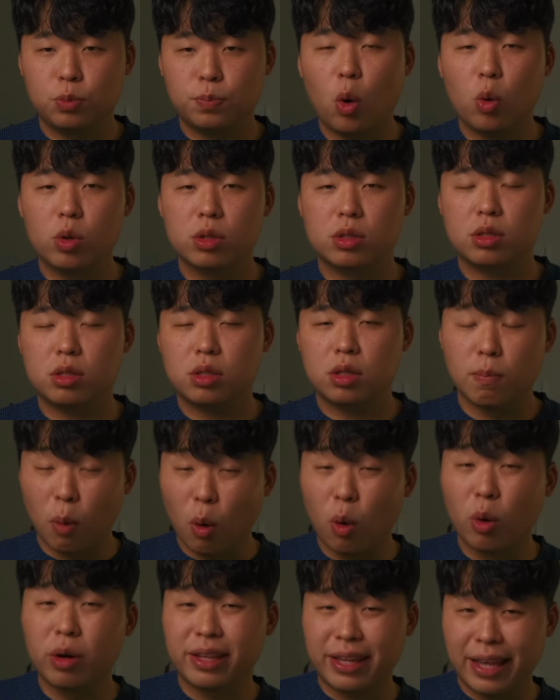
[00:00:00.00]
host
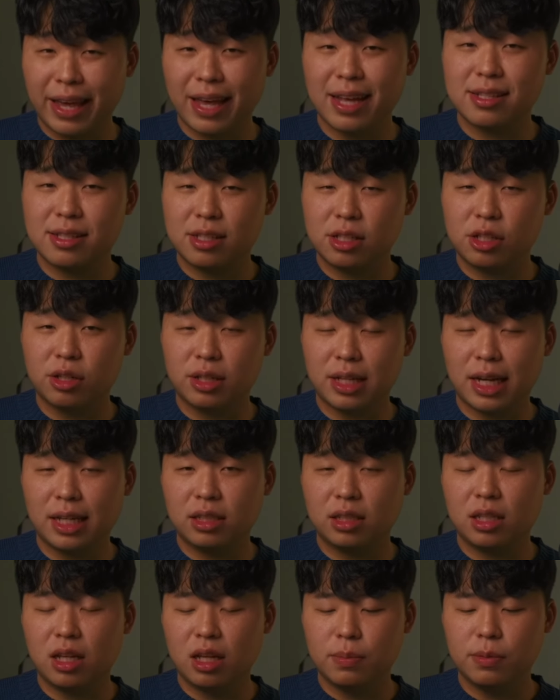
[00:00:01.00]
more guests in your
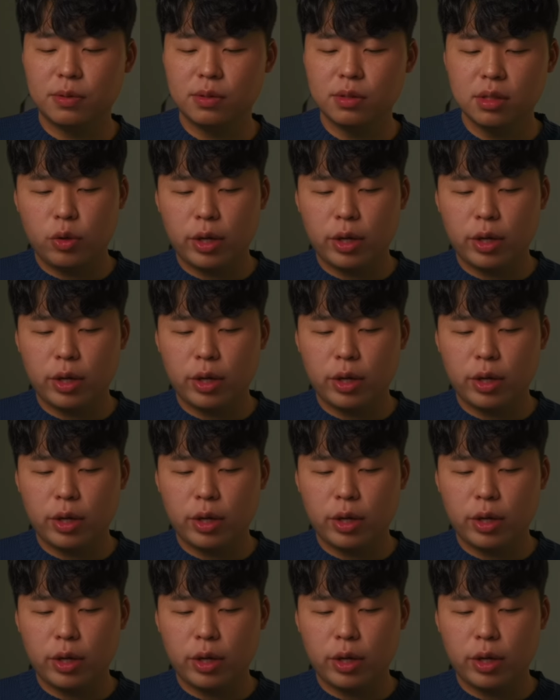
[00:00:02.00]
dining tables,